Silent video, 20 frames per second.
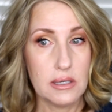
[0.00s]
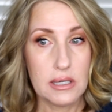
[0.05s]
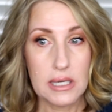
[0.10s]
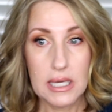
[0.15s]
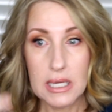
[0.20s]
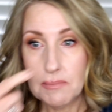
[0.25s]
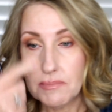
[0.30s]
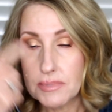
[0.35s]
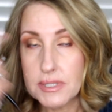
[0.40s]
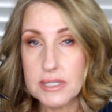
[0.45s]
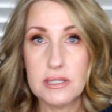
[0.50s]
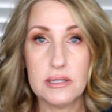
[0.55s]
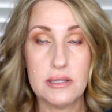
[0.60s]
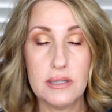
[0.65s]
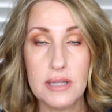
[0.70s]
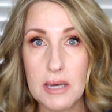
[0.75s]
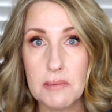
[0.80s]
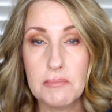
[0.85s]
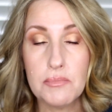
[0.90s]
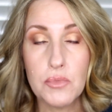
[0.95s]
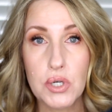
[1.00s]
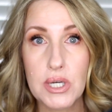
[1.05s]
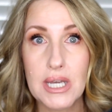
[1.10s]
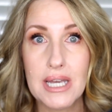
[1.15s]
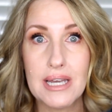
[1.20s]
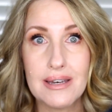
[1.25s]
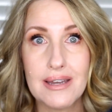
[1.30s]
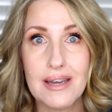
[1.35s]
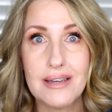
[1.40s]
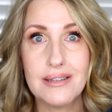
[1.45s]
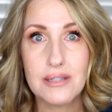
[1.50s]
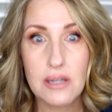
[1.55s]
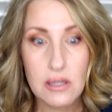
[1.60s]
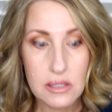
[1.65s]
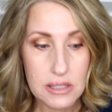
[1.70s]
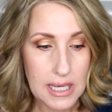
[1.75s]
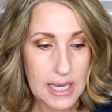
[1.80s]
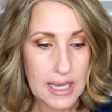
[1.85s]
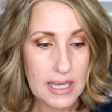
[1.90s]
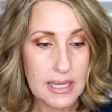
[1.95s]
keeps them looking nice all
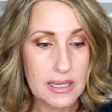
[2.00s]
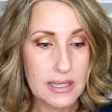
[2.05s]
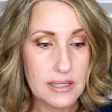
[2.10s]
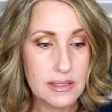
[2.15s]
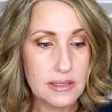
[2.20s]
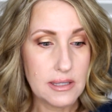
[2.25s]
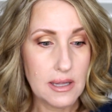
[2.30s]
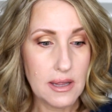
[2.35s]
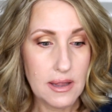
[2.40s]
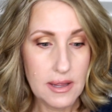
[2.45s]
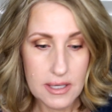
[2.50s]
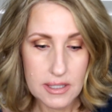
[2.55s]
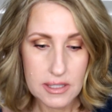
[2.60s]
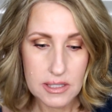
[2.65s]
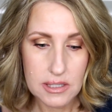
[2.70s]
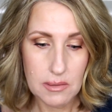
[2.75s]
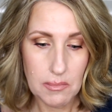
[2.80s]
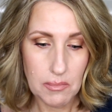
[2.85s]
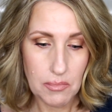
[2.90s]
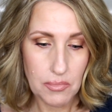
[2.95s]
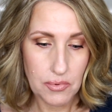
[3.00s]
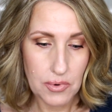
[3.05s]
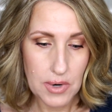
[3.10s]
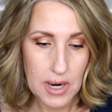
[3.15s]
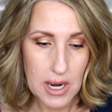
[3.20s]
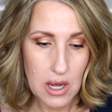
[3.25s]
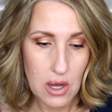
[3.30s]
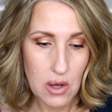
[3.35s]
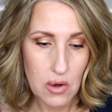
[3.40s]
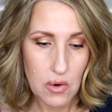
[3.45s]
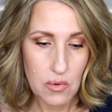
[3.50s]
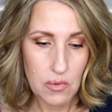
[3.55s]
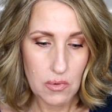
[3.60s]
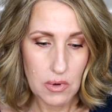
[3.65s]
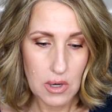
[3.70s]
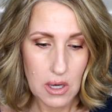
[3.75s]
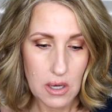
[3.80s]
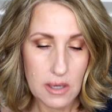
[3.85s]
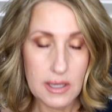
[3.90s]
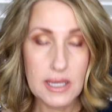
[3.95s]
day is this brow
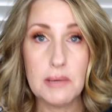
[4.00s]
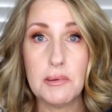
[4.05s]
uh,